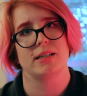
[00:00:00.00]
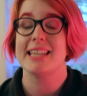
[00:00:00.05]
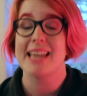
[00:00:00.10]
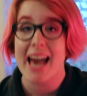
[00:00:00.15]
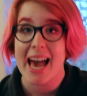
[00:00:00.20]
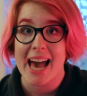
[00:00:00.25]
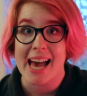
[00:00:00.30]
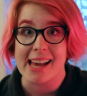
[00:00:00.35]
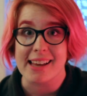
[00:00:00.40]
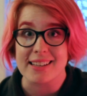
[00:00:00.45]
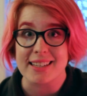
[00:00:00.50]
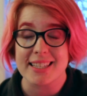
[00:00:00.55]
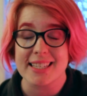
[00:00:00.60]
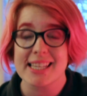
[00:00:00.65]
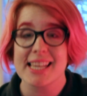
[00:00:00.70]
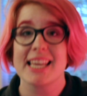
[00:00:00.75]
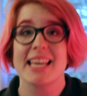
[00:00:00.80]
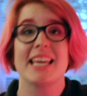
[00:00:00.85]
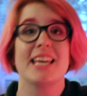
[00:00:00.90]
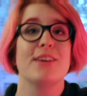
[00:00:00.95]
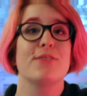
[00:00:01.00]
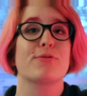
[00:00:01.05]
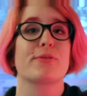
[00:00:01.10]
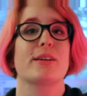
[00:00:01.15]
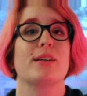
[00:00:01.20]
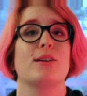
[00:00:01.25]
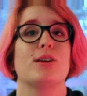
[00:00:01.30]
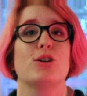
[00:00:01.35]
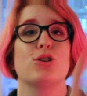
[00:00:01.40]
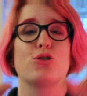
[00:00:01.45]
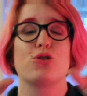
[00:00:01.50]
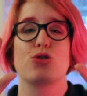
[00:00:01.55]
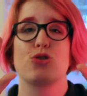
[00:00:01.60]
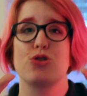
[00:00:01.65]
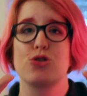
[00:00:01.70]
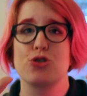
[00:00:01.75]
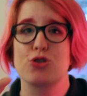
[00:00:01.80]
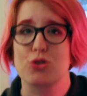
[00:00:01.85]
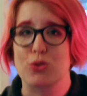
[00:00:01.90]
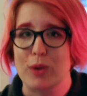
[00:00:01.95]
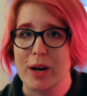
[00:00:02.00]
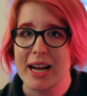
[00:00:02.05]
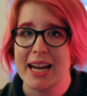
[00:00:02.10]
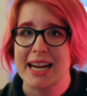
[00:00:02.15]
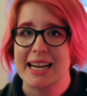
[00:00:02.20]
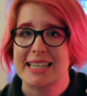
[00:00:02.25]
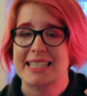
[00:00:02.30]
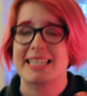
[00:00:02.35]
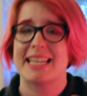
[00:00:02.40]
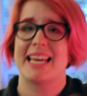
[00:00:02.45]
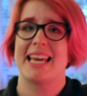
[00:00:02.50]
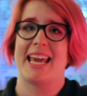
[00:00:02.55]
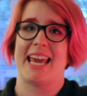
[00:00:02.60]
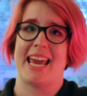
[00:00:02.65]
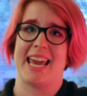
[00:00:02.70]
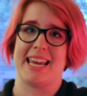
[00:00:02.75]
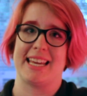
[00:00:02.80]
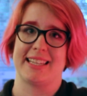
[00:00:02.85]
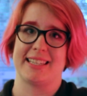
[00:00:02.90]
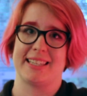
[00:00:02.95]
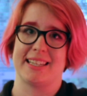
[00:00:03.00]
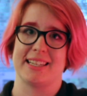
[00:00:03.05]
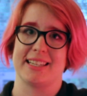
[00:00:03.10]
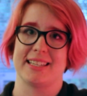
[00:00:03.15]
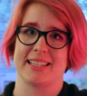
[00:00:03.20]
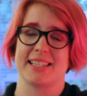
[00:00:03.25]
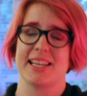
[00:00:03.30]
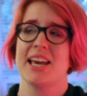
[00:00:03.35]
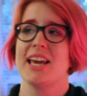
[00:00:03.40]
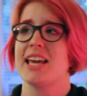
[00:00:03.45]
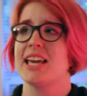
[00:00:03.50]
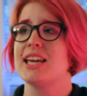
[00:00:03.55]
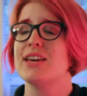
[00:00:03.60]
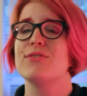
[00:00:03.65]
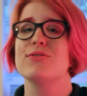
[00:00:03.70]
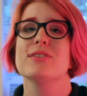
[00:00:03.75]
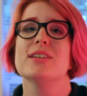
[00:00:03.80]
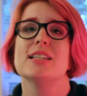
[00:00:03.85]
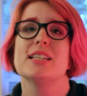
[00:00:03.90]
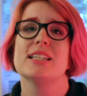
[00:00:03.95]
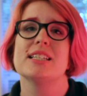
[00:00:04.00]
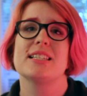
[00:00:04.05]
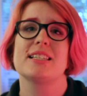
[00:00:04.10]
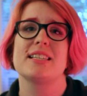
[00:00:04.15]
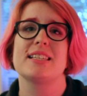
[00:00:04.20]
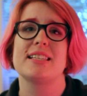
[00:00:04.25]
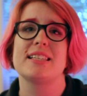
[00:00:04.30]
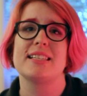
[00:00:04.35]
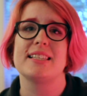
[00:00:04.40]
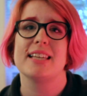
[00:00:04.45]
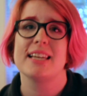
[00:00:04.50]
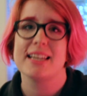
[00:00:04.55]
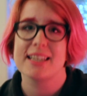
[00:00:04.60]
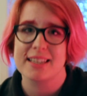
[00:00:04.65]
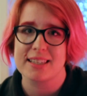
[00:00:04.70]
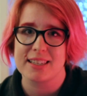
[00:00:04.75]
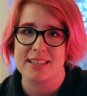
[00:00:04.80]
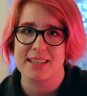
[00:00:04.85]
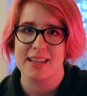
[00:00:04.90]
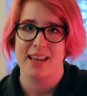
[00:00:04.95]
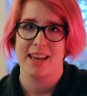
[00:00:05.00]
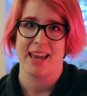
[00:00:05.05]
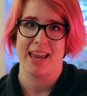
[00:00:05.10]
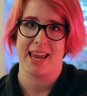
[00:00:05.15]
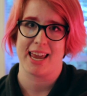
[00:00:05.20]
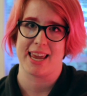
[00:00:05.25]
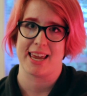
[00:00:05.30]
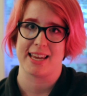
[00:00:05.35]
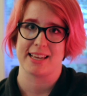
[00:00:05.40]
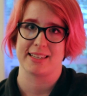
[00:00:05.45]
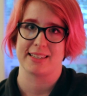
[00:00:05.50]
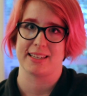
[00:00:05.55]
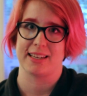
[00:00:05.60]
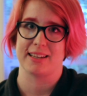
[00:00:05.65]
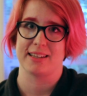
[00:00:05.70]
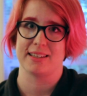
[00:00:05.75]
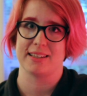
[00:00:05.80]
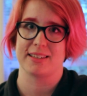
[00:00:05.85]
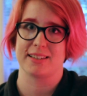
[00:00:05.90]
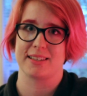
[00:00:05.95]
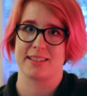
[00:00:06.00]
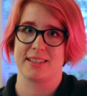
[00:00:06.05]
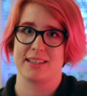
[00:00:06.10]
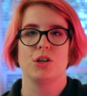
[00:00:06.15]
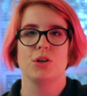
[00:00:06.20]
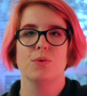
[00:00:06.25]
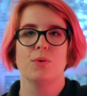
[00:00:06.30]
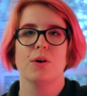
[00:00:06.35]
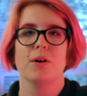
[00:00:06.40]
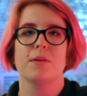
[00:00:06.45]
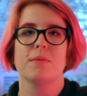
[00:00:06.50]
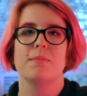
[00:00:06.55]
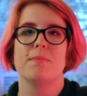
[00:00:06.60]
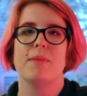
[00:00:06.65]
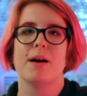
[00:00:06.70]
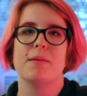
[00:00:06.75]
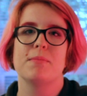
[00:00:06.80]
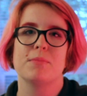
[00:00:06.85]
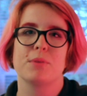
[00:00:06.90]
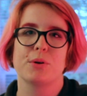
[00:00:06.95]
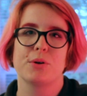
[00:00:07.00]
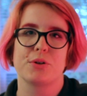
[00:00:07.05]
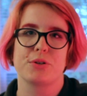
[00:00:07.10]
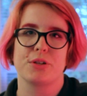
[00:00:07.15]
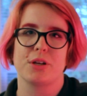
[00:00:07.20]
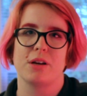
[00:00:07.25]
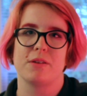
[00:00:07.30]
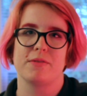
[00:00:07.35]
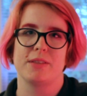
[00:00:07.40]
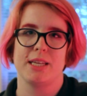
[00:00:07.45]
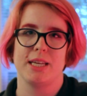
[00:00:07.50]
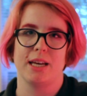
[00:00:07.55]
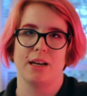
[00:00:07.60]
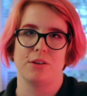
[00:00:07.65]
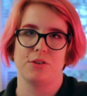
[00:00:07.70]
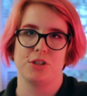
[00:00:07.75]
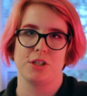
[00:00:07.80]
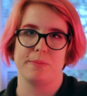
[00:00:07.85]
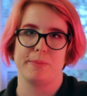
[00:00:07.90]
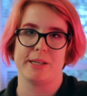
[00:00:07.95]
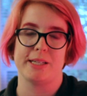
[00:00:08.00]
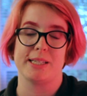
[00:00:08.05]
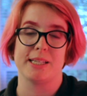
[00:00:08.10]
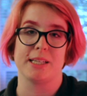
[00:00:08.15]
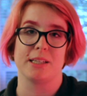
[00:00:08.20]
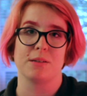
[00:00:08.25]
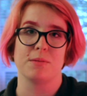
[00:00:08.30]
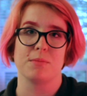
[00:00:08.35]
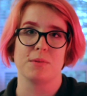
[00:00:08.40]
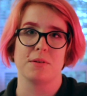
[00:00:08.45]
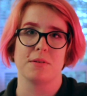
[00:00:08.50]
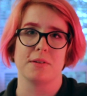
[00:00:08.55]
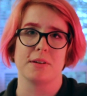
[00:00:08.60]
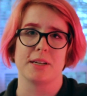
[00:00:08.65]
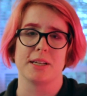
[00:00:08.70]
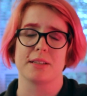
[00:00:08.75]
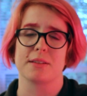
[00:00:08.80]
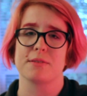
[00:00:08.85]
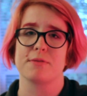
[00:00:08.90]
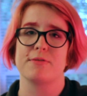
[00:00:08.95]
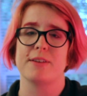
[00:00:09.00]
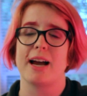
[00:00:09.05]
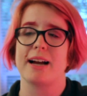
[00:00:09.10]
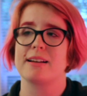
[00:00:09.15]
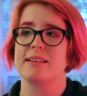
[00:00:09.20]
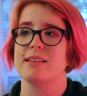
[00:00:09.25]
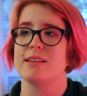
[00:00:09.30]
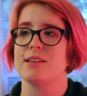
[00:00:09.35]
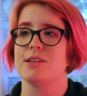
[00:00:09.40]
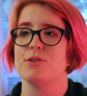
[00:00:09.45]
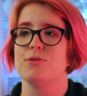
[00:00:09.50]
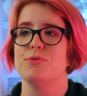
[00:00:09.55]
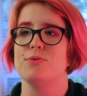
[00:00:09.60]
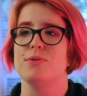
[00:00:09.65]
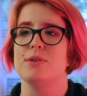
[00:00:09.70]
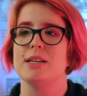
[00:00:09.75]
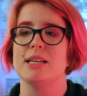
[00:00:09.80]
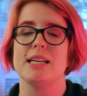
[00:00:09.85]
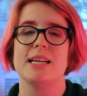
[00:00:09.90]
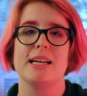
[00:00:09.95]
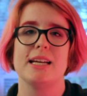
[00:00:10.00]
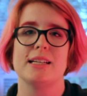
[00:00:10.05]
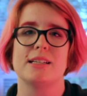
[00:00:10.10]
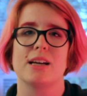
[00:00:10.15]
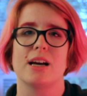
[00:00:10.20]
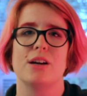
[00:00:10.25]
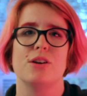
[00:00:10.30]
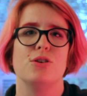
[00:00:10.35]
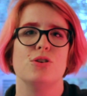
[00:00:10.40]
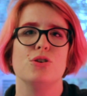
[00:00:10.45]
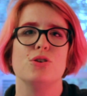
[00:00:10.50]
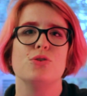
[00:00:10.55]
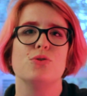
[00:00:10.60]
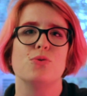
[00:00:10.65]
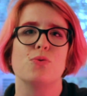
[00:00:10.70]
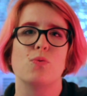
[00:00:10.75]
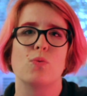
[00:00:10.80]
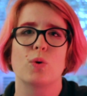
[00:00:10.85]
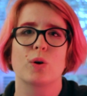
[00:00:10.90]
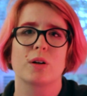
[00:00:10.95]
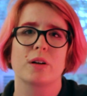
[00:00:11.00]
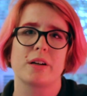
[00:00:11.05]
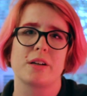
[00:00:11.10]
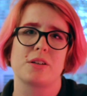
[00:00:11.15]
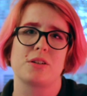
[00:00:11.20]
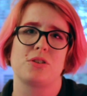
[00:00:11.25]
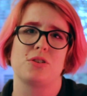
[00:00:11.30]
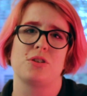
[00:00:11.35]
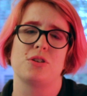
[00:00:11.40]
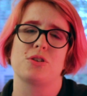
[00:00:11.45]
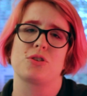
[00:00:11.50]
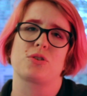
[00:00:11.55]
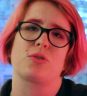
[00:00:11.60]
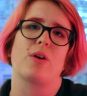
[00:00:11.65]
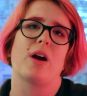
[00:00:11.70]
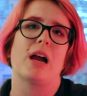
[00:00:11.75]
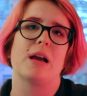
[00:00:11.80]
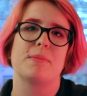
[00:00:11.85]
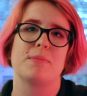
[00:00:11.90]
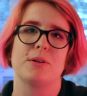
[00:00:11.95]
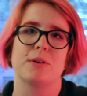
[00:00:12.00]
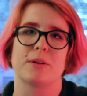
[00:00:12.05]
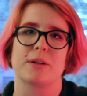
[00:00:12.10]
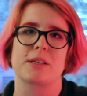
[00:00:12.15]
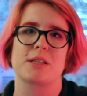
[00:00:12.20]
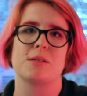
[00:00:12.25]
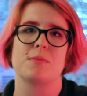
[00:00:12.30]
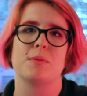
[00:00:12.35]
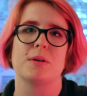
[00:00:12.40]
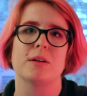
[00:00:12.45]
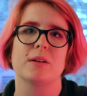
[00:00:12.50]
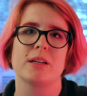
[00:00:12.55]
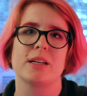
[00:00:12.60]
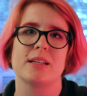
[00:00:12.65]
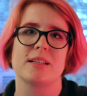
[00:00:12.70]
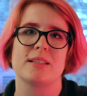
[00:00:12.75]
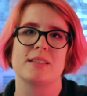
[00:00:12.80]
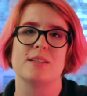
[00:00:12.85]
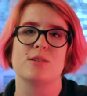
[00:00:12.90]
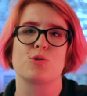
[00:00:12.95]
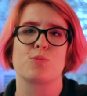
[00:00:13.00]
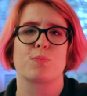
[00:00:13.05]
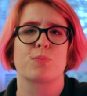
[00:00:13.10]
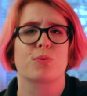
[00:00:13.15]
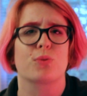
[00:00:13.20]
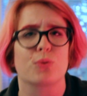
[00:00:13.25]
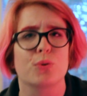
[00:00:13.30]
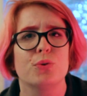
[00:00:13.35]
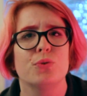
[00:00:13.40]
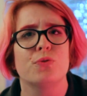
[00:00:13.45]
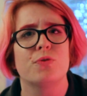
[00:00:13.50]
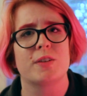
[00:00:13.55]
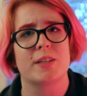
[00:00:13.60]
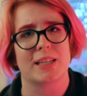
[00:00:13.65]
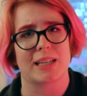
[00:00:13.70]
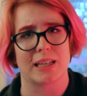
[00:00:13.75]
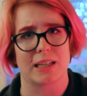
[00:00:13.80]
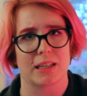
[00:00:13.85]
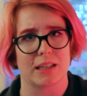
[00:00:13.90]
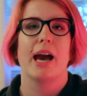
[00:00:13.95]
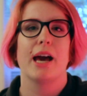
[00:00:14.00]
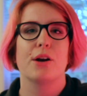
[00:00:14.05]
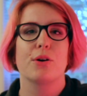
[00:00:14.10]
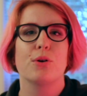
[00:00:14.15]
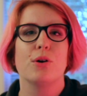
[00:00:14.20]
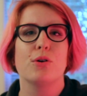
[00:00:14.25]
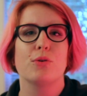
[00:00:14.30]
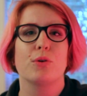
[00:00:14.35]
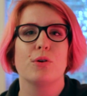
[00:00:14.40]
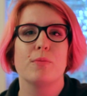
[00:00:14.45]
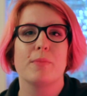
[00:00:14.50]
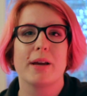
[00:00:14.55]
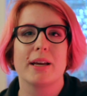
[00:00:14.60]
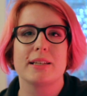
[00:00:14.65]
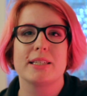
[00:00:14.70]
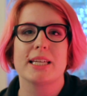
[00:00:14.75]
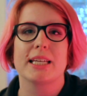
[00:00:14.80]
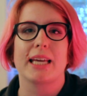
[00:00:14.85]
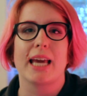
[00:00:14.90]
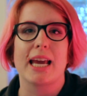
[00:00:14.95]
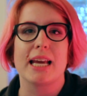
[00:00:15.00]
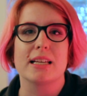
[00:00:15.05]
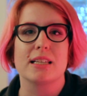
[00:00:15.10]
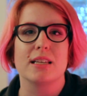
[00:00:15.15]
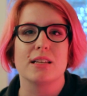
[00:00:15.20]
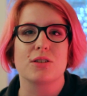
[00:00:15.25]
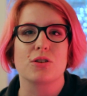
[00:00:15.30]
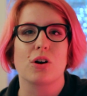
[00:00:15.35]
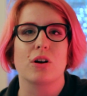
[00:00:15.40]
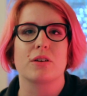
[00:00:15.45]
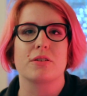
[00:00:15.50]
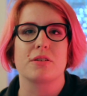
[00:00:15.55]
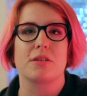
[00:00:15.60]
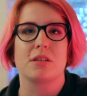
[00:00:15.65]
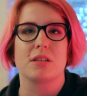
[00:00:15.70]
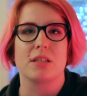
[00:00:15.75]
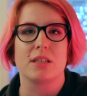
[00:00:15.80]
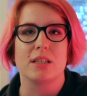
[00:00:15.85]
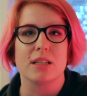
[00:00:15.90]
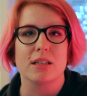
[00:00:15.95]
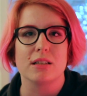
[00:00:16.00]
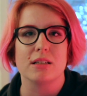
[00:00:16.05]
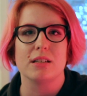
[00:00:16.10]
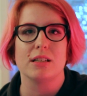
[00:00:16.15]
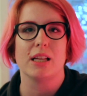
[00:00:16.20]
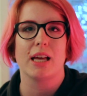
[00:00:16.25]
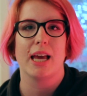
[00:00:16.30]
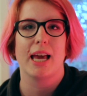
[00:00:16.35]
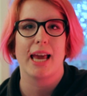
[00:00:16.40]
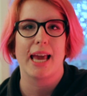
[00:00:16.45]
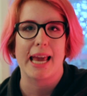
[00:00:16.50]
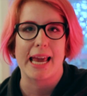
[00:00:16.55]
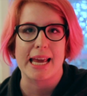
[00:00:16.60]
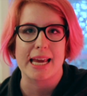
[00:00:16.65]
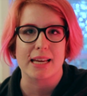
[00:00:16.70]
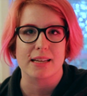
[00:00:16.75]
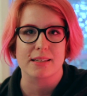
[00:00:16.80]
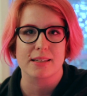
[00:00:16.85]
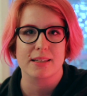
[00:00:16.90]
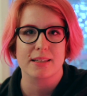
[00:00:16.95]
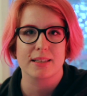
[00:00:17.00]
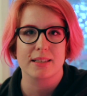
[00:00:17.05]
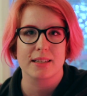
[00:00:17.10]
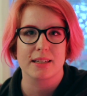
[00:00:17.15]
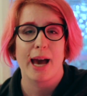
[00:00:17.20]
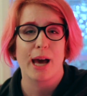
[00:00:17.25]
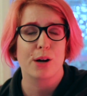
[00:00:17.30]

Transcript: Yes, even straight aces, even cis aces. You are members of the LGBT community. The fact that you need a new word to describe your experiences proves it. Heteroromantic aces are still ace.